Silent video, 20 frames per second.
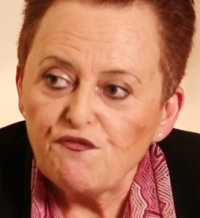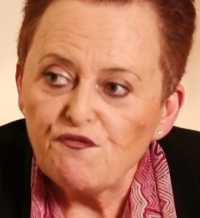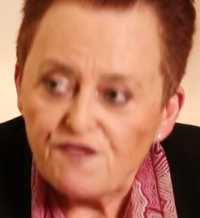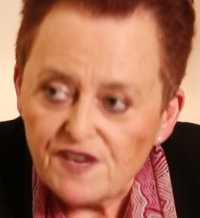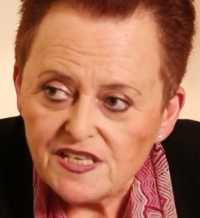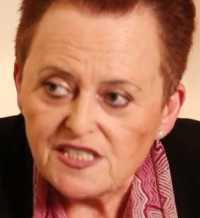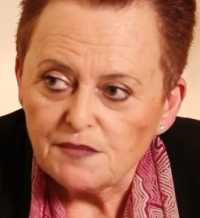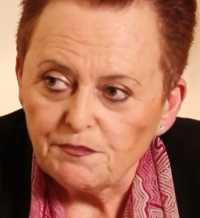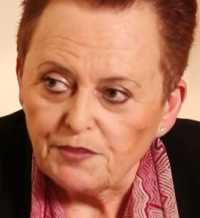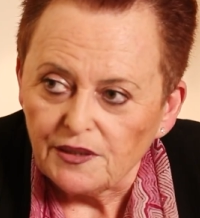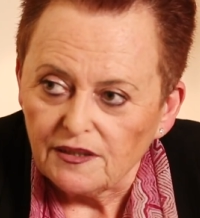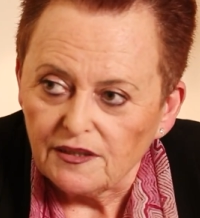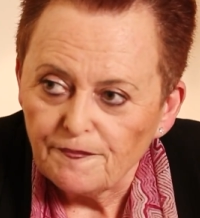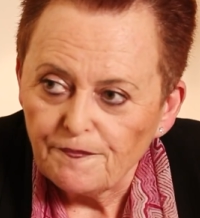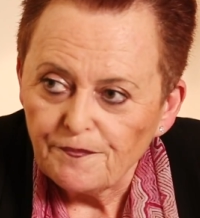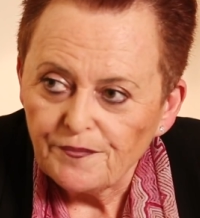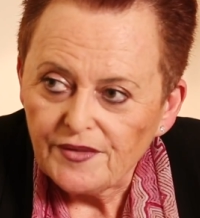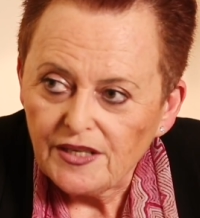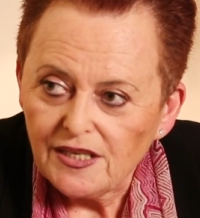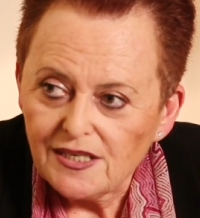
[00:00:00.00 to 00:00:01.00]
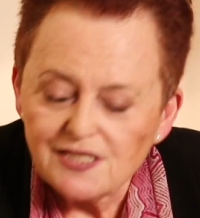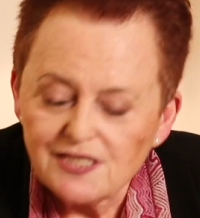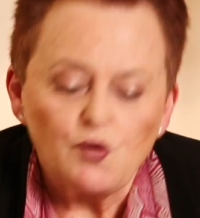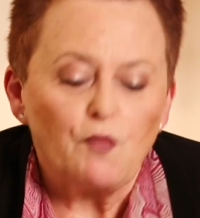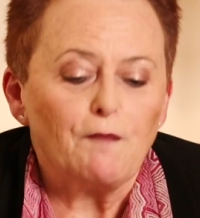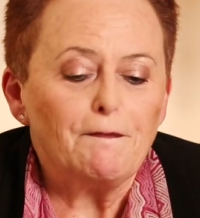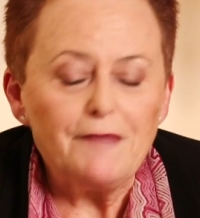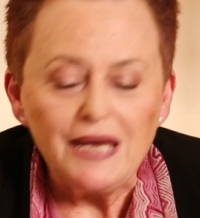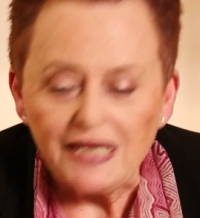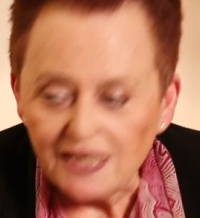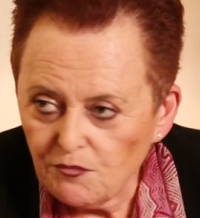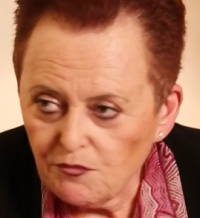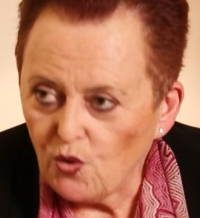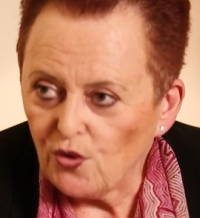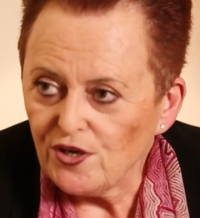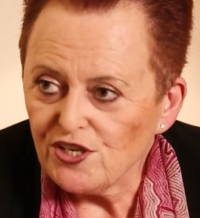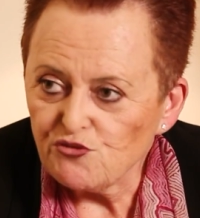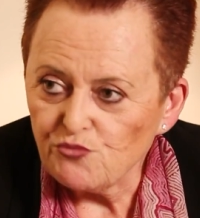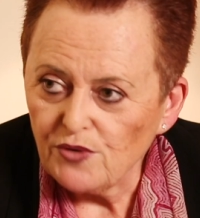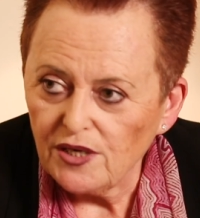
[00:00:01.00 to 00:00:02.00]
feasible. So many more
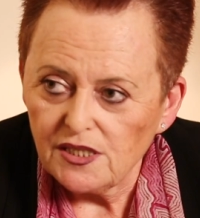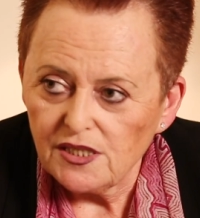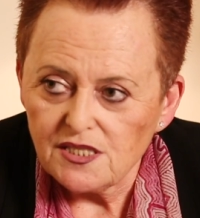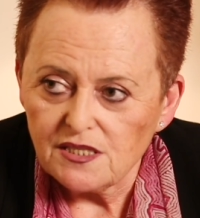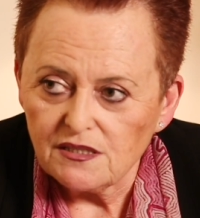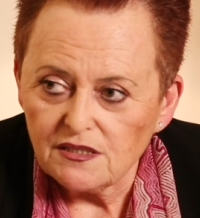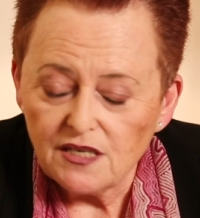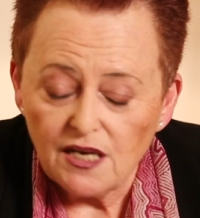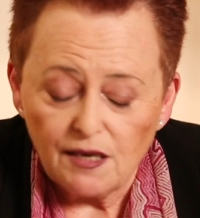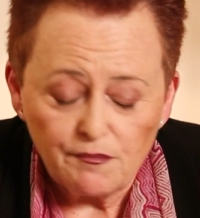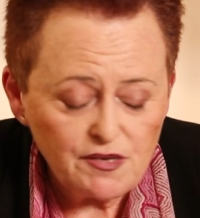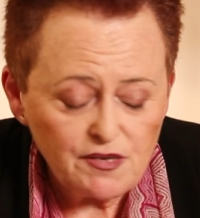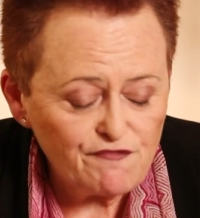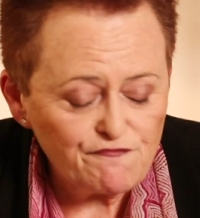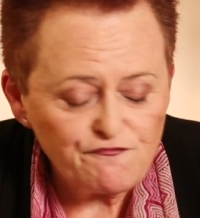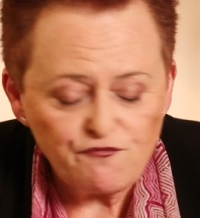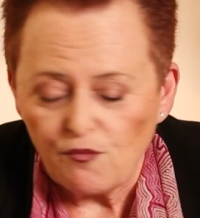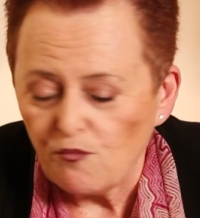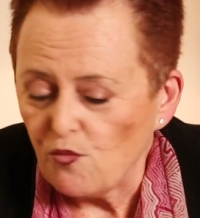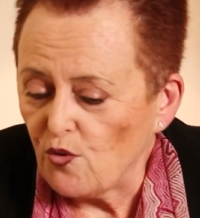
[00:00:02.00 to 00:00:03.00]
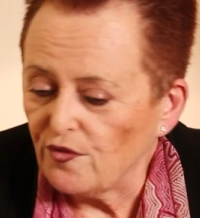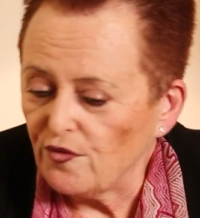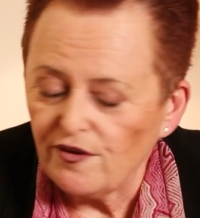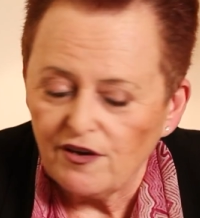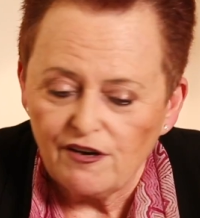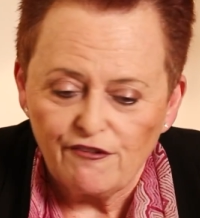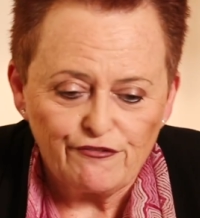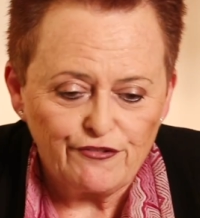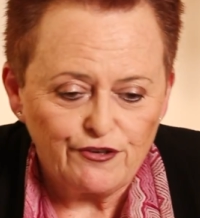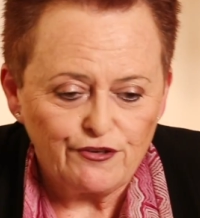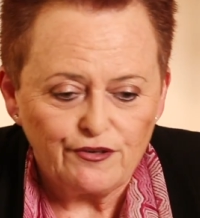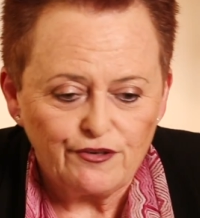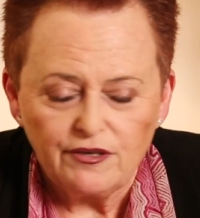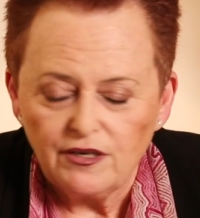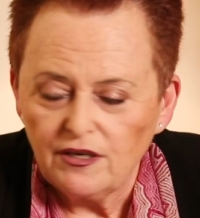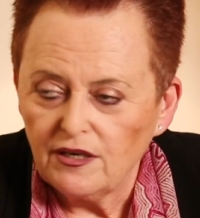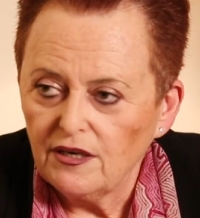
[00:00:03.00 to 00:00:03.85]
Israelis are coming from whatever,